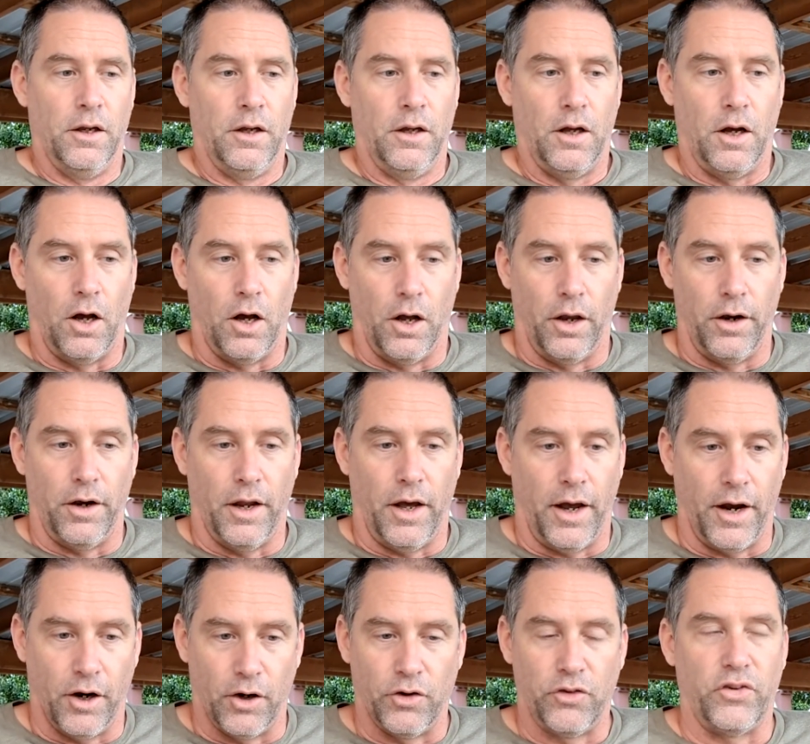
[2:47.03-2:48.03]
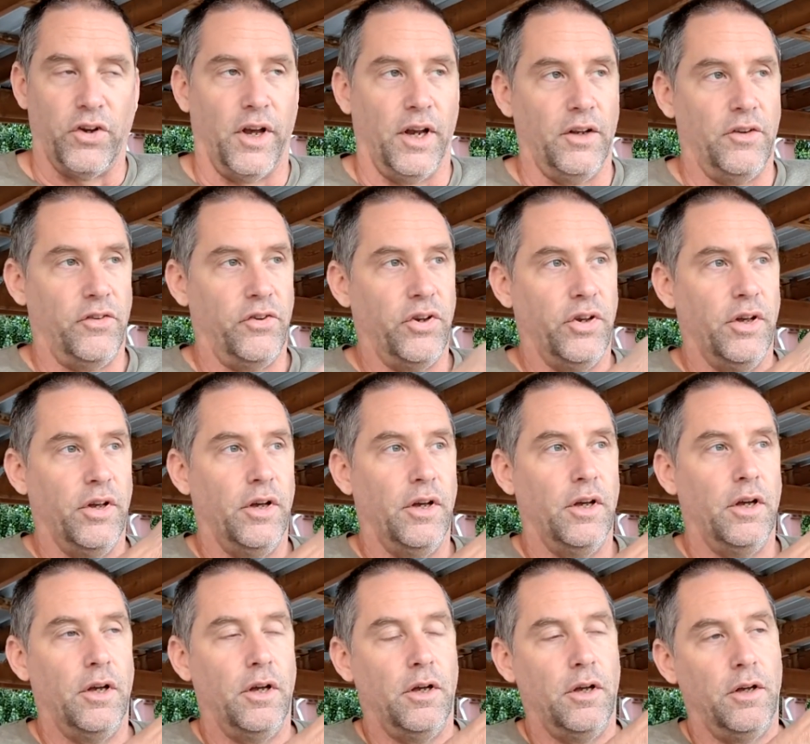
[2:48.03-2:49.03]
On iron sights,
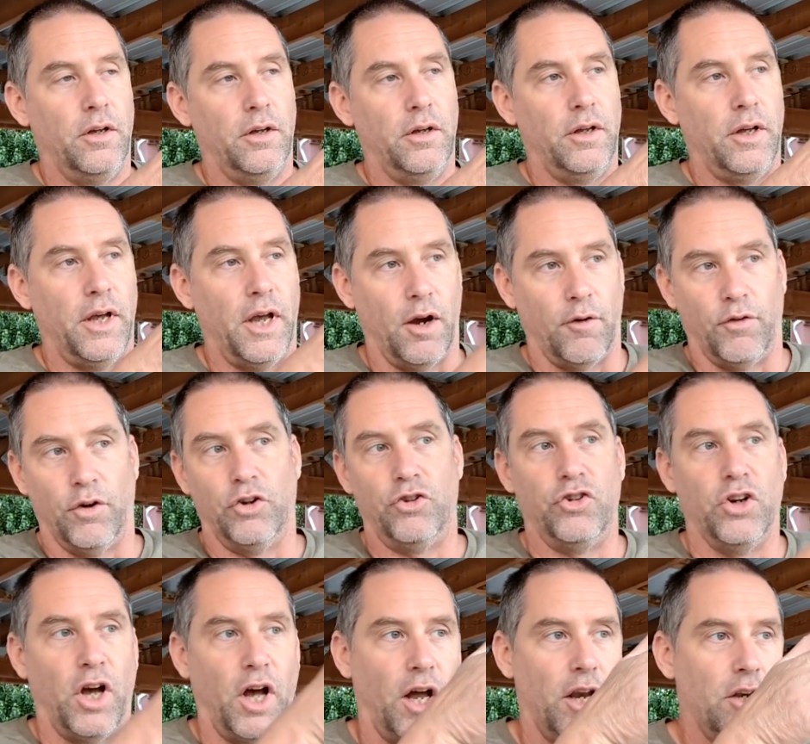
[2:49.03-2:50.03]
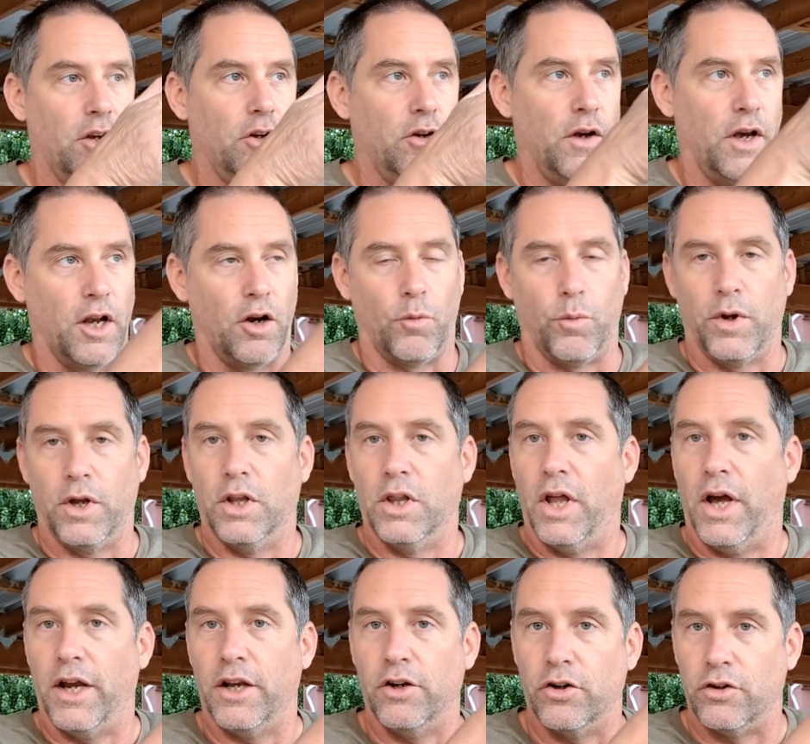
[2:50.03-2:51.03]
every shot you got to
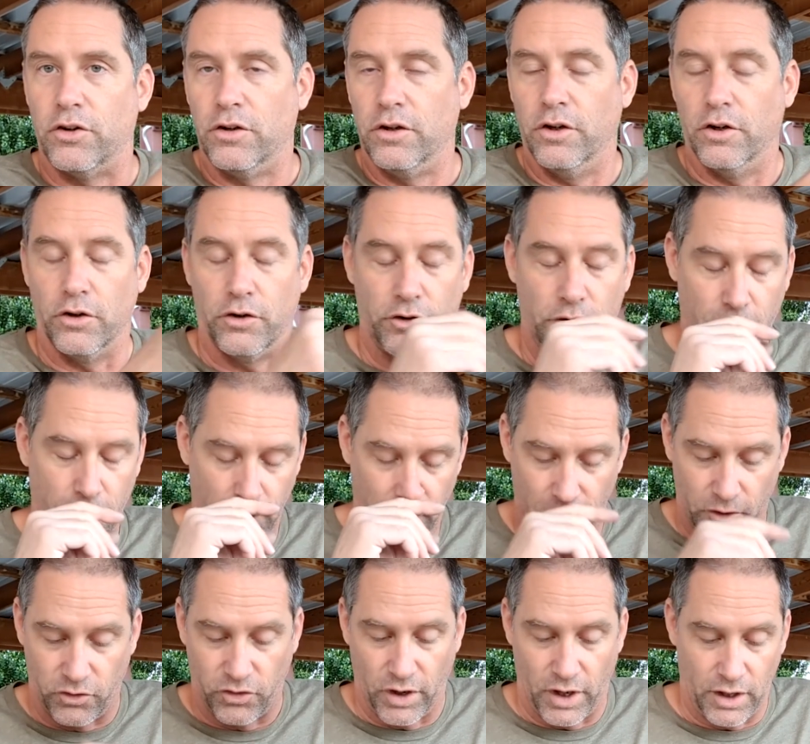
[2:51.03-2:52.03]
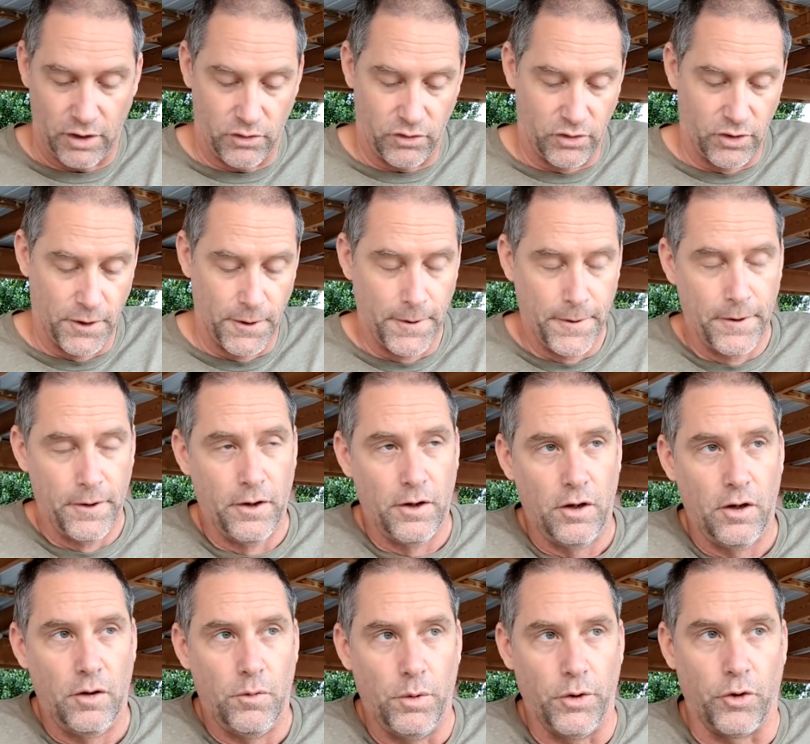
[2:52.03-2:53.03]
realign your sights.
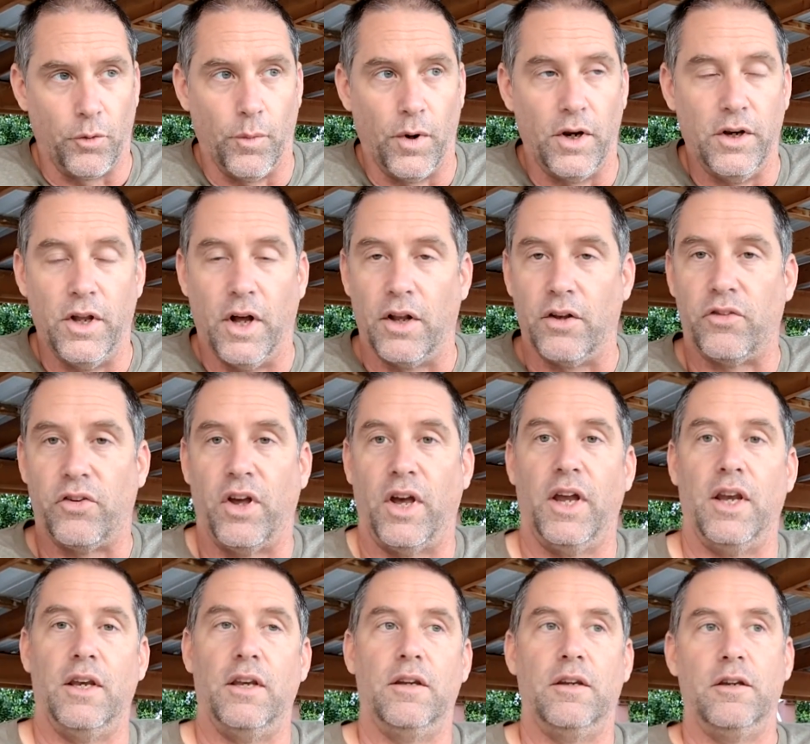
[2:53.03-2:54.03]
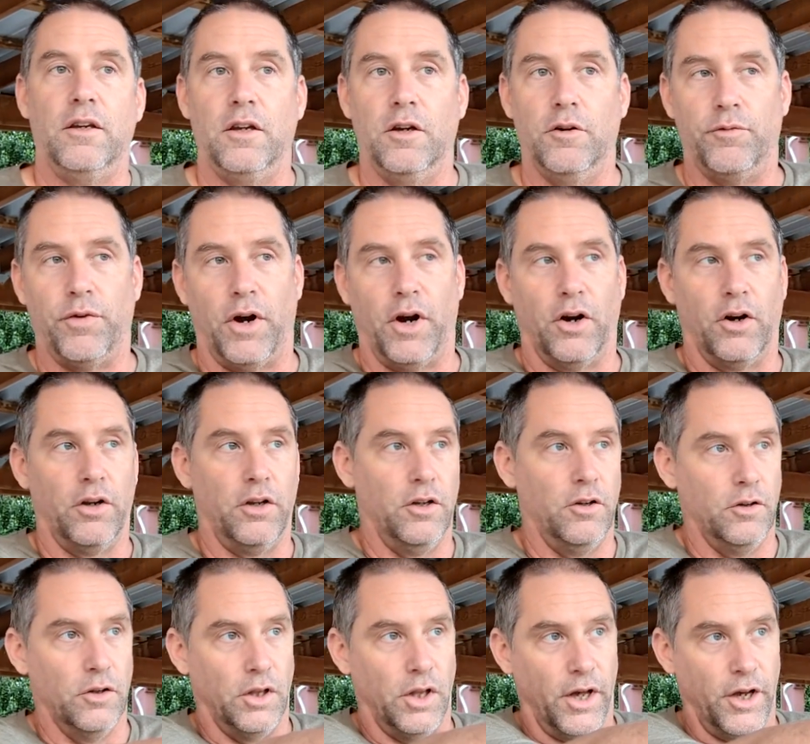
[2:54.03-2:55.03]
With a red dot sight,
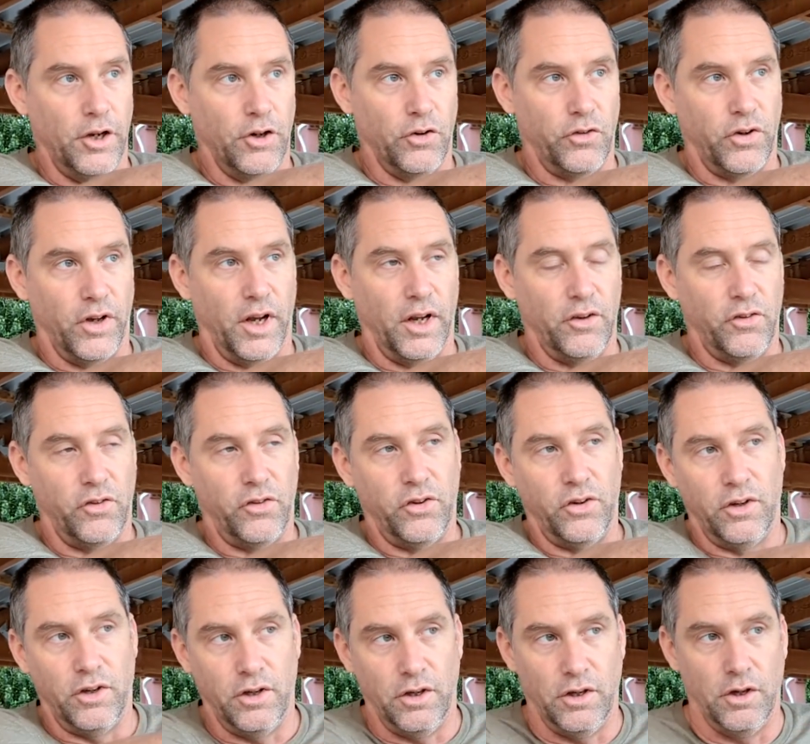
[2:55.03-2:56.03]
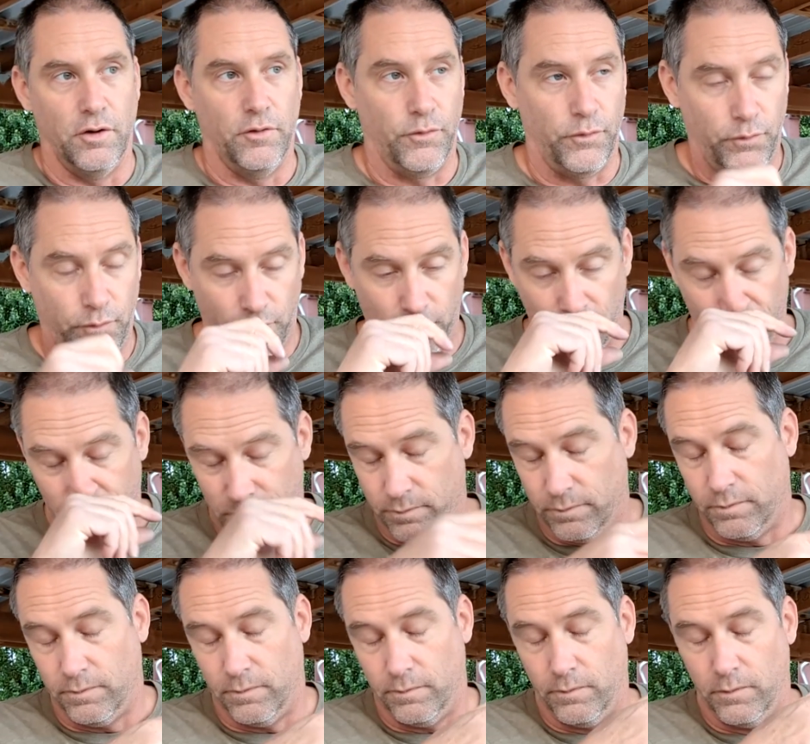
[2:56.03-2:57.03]
you align your sights,
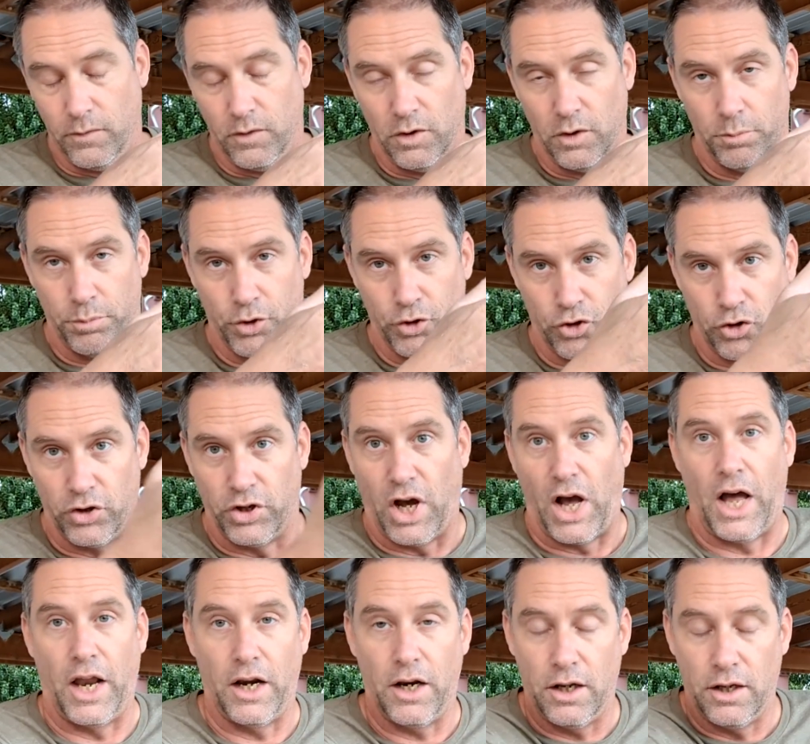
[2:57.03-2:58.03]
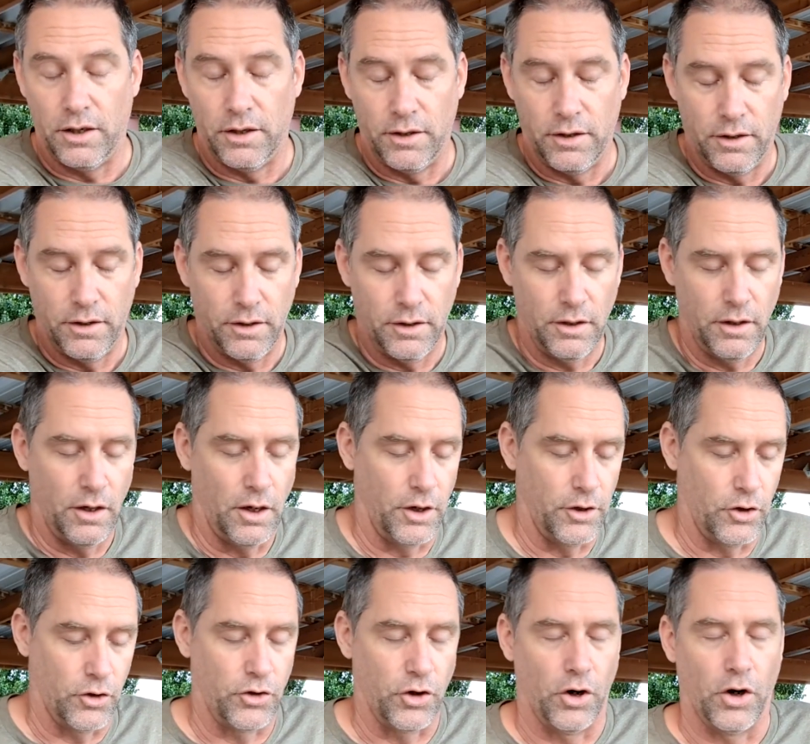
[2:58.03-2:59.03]
you put your dot on
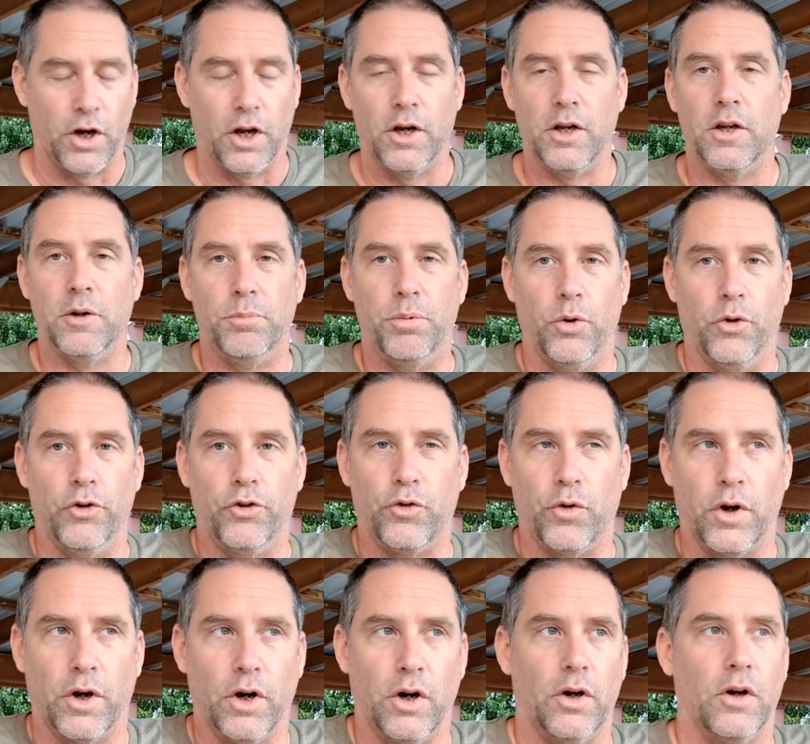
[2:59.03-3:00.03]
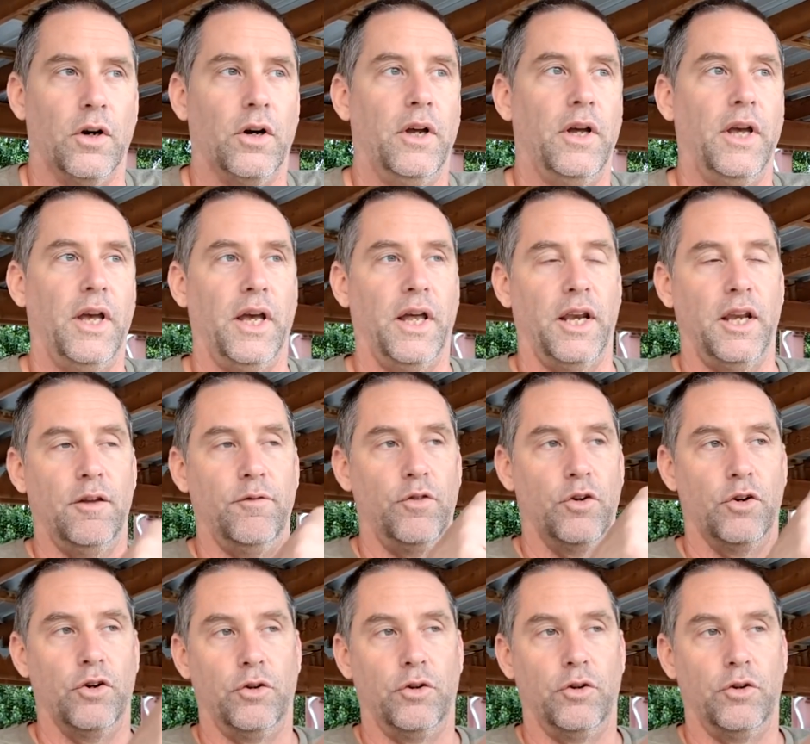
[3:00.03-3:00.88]
your target, you pull the trigger, and if you're